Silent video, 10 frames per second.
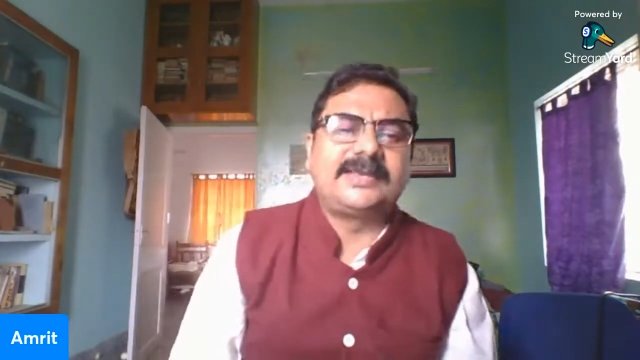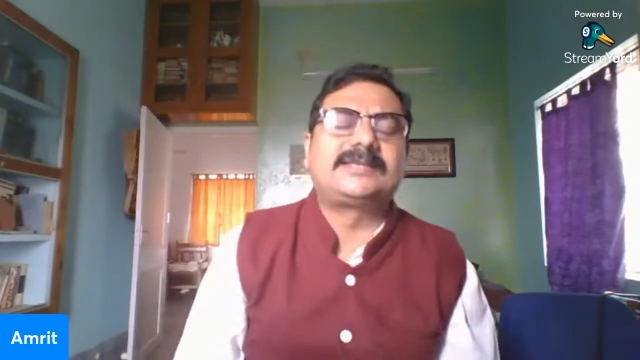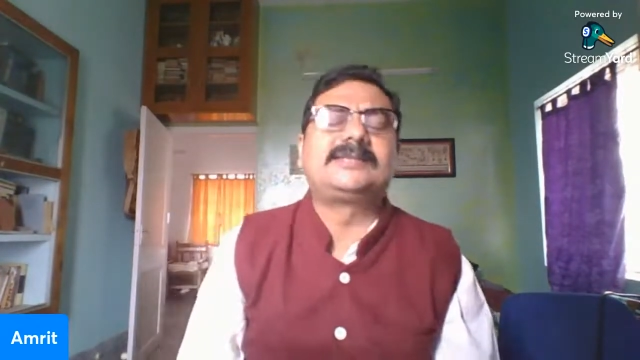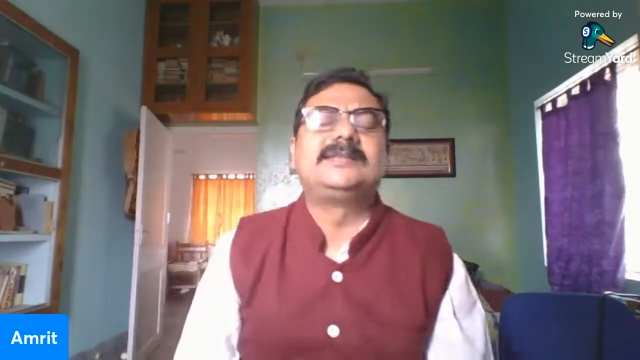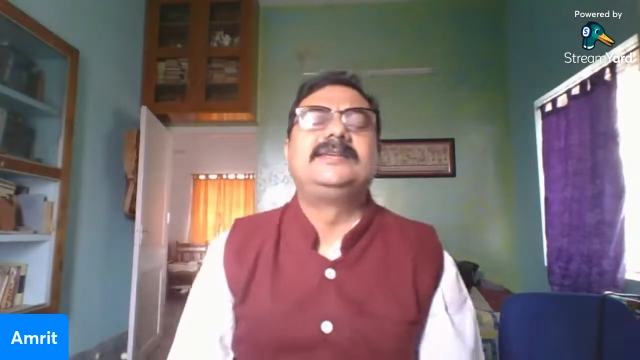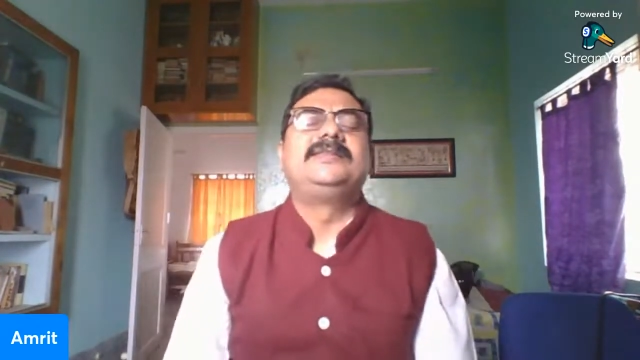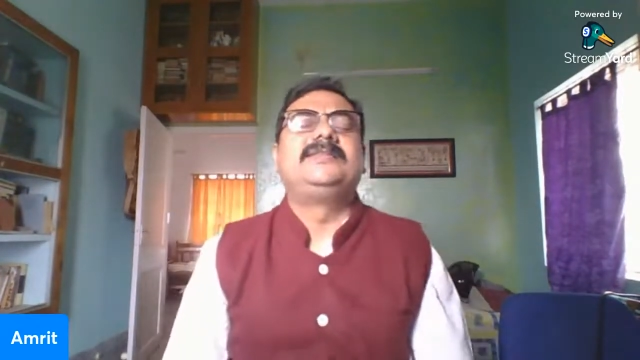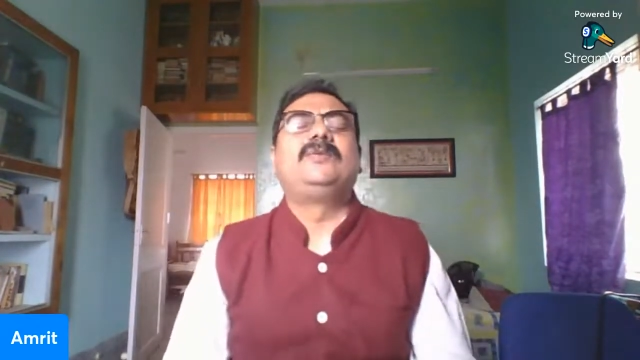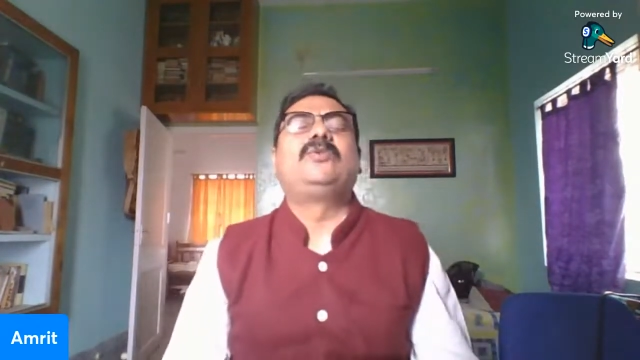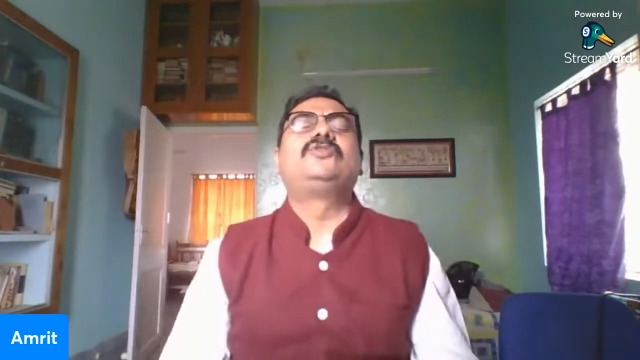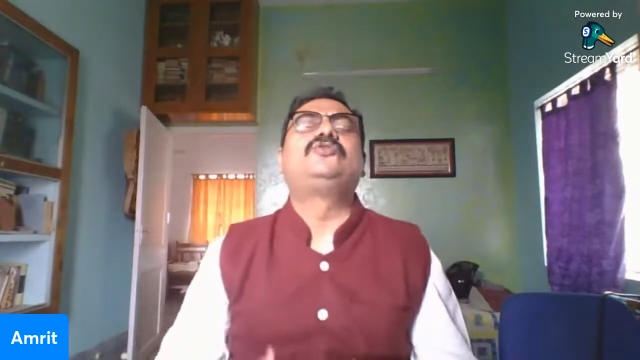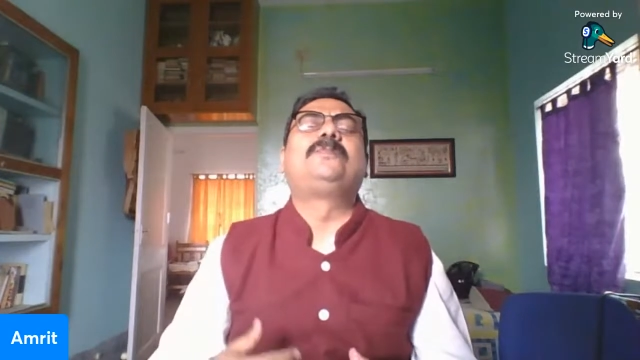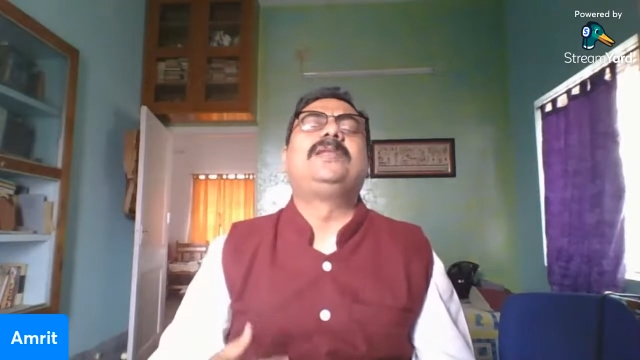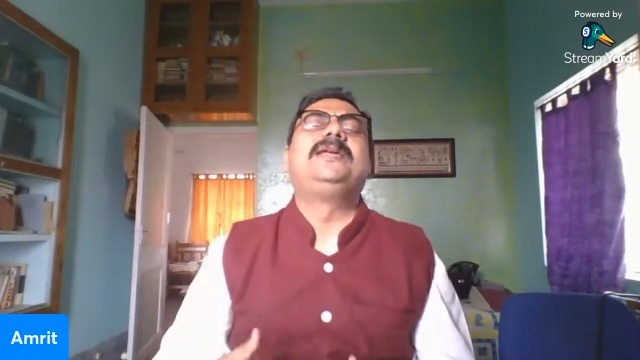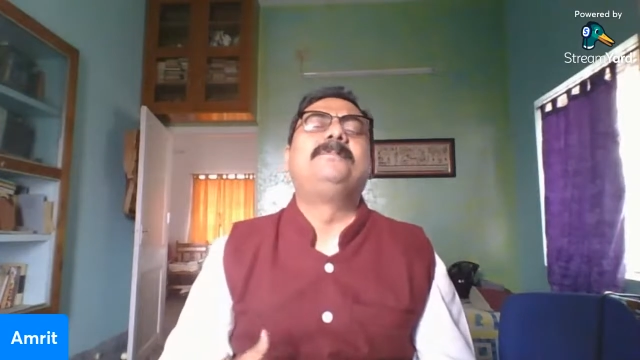that they want to
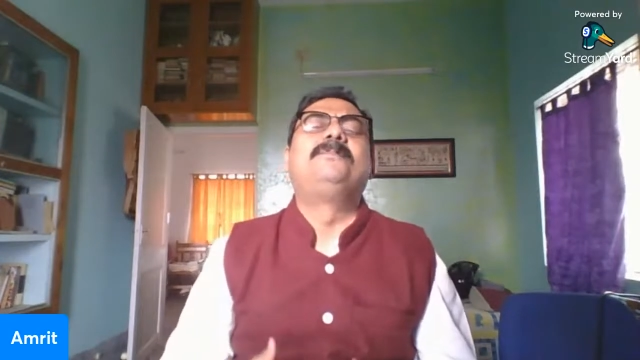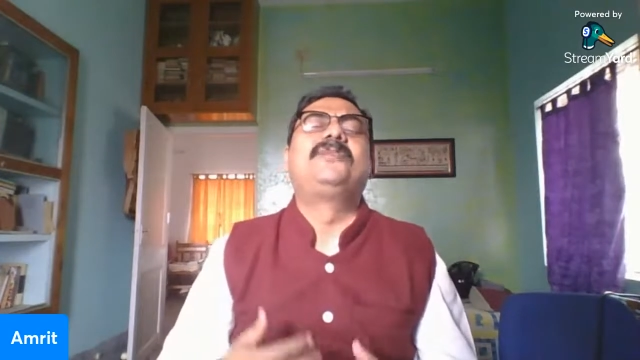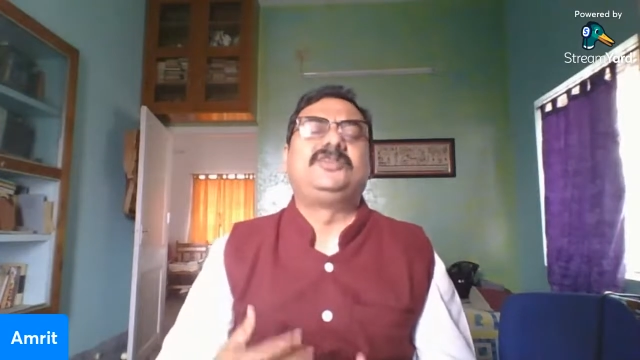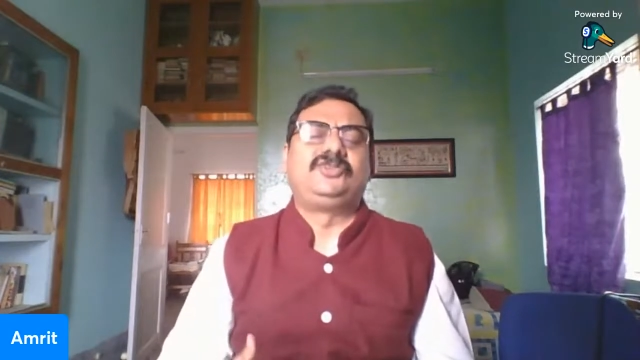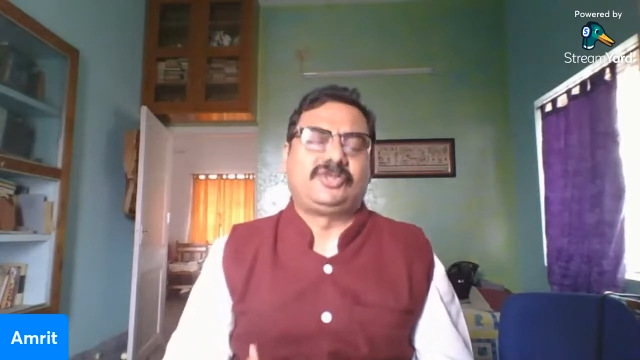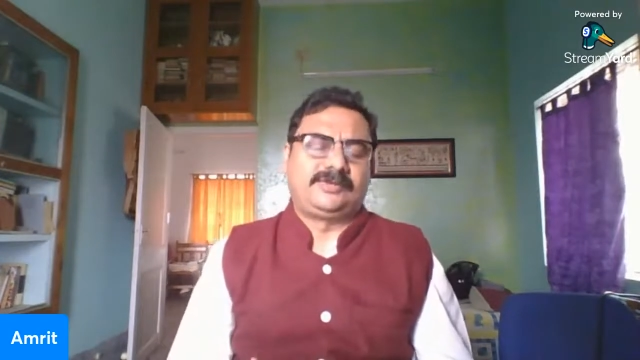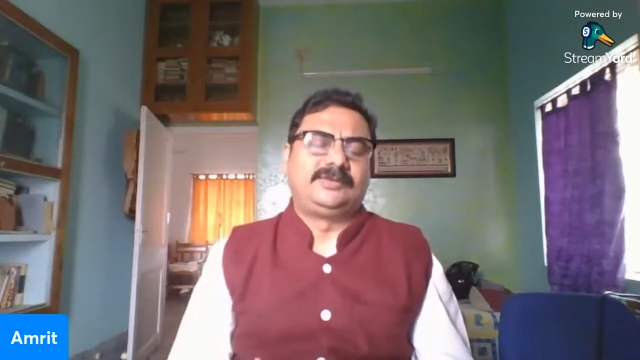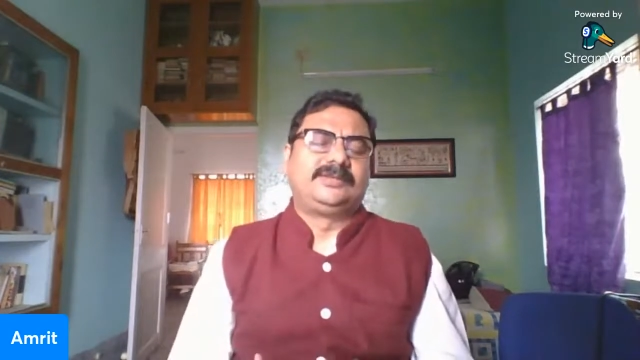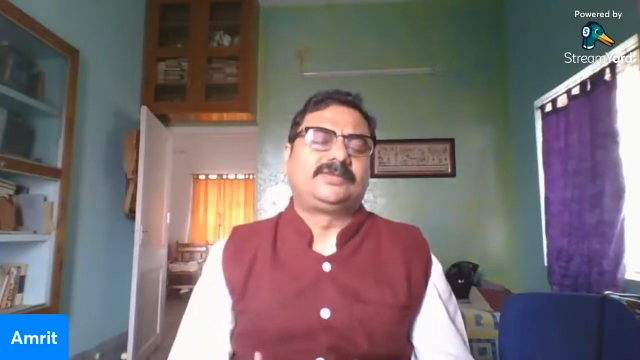play bridge.